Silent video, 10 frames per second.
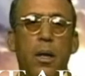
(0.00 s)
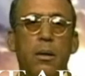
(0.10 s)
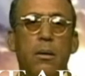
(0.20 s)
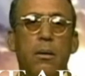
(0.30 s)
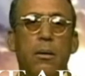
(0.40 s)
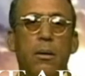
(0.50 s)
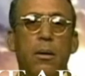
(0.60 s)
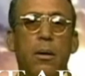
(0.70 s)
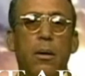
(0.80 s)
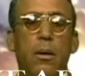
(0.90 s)
But
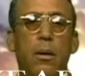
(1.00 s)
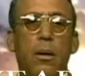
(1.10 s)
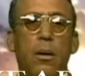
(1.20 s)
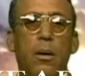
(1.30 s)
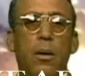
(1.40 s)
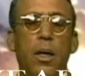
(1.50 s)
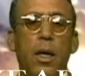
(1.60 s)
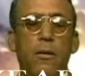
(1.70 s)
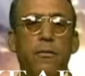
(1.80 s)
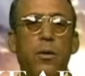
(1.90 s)

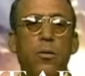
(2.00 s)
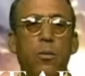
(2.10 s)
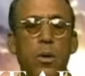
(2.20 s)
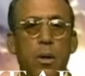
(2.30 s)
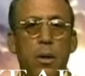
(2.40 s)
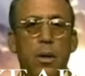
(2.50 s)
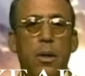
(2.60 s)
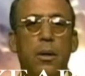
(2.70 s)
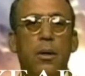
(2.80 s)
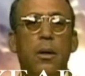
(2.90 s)
if you
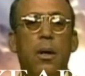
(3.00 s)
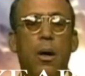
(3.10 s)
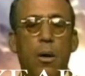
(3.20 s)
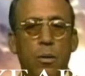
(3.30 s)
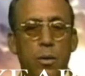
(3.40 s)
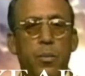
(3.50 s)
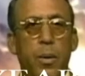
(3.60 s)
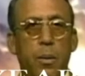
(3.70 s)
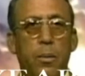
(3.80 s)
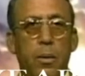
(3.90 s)
would,
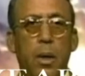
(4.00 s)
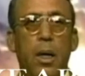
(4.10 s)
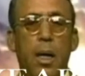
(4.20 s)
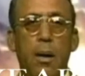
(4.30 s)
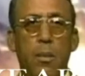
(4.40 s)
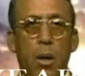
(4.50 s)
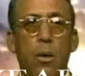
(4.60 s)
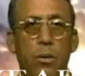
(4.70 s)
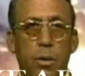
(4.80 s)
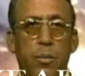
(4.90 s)
older people, and
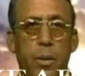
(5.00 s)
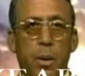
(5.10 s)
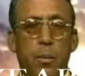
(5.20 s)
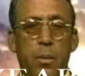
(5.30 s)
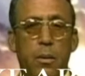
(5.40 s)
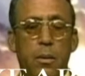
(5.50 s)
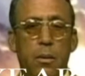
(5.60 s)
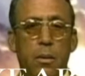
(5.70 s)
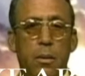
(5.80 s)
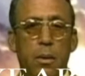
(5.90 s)
I'm older
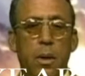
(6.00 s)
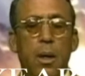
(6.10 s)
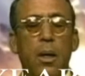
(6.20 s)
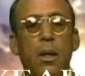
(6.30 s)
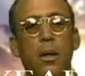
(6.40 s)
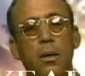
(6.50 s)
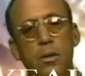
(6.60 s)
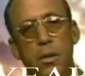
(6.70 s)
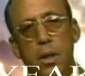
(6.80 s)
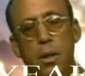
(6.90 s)
people,
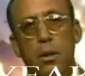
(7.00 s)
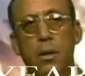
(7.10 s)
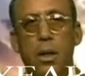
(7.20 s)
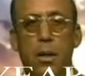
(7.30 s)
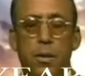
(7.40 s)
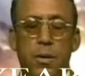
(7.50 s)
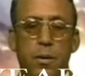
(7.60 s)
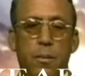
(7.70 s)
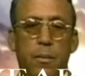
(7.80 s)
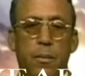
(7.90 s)
consider
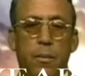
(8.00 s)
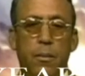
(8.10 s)
this.